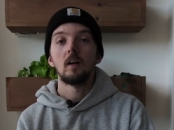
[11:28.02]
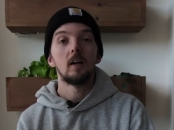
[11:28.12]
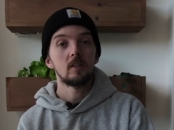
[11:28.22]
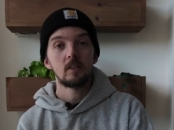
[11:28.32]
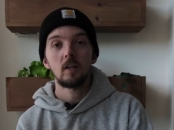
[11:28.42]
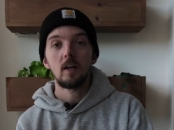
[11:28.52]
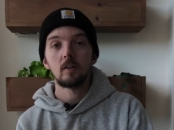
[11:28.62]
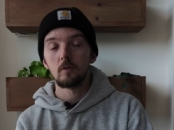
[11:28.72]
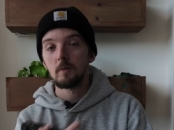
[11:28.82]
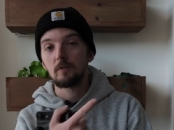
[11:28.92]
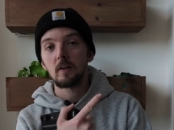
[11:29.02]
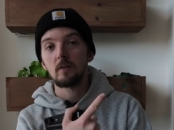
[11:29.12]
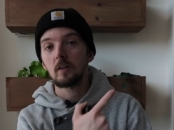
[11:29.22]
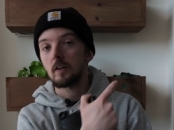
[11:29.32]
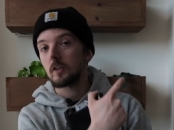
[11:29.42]
And yeah, do me a
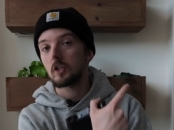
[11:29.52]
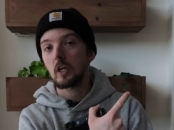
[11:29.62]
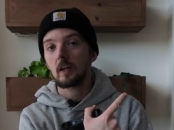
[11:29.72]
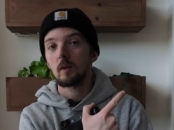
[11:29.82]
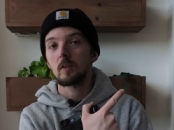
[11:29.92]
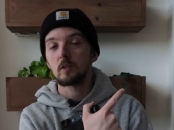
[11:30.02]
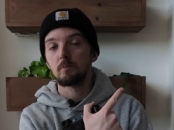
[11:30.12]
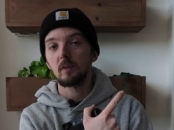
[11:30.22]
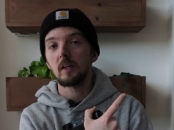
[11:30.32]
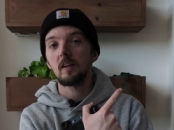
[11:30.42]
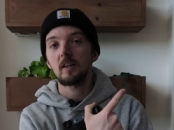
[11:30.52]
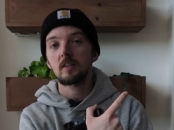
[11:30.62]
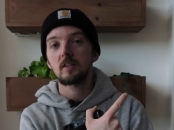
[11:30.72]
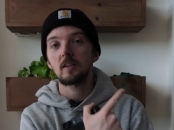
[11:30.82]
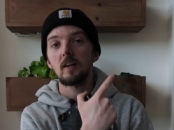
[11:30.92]
favor and check out this
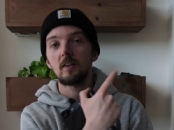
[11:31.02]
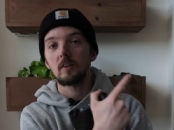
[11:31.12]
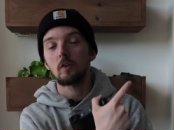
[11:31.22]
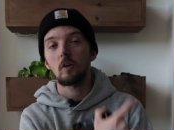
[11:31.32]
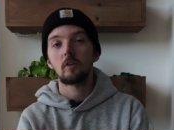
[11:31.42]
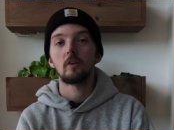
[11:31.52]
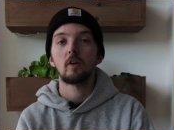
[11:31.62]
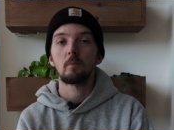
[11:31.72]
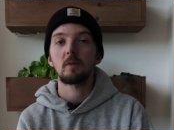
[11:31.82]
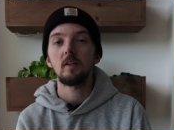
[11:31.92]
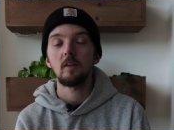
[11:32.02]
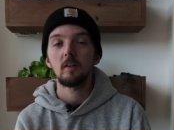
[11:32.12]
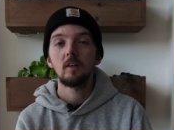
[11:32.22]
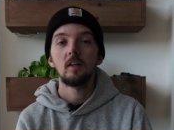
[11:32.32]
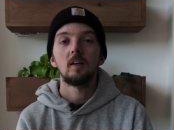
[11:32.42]
playlist in the corner up
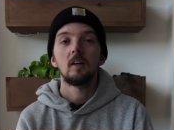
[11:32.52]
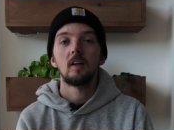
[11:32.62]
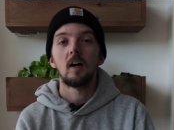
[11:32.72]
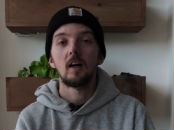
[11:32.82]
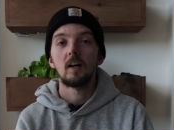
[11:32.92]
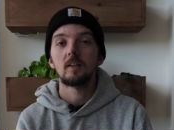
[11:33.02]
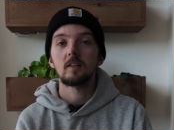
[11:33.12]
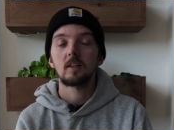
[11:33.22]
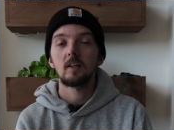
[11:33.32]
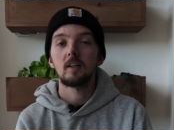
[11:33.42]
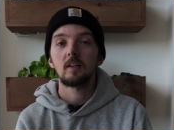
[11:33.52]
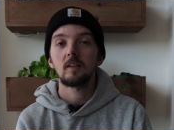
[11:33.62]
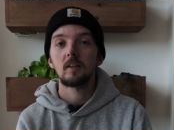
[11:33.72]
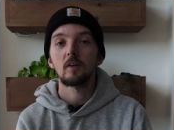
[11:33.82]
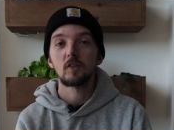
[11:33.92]
here, and uh,
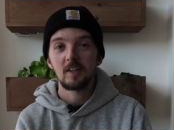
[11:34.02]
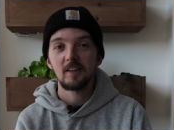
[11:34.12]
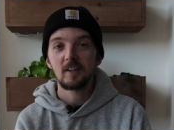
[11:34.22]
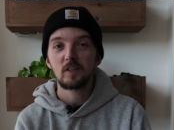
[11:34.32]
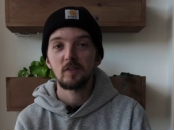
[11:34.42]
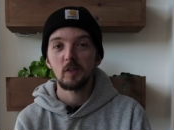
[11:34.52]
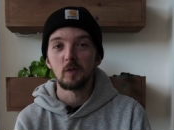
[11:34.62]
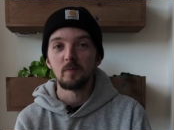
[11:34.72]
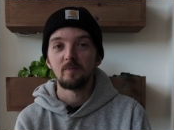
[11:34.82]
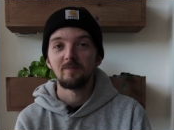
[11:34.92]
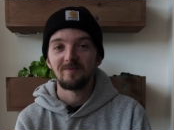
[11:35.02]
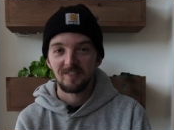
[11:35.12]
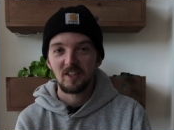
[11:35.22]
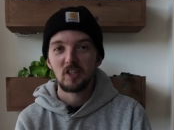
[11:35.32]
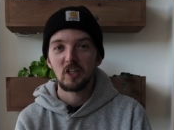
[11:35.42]
I'll see you in the next video.
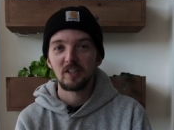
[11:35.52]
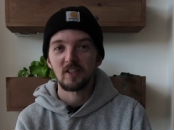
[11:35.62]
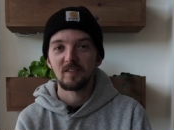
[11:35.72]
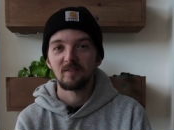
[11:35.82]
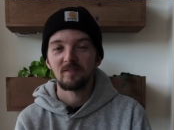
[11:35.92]
Cheers.